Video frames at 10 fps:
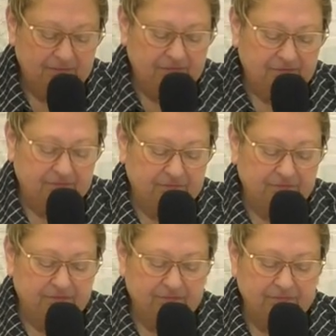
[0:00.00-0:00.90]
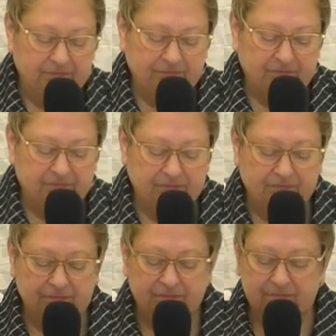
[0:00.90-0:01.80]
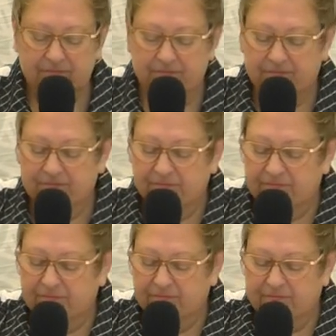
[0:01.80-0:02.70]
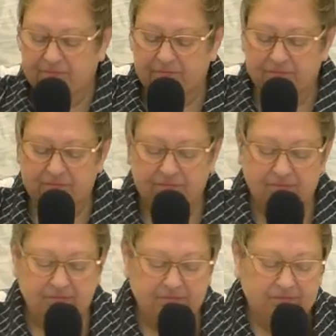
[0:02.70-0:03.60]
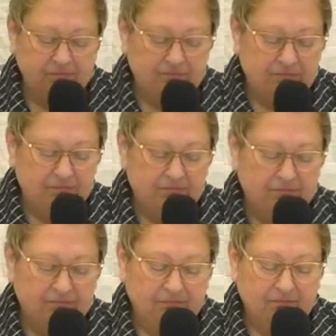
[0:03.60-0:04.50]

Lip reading: Nobody speaks.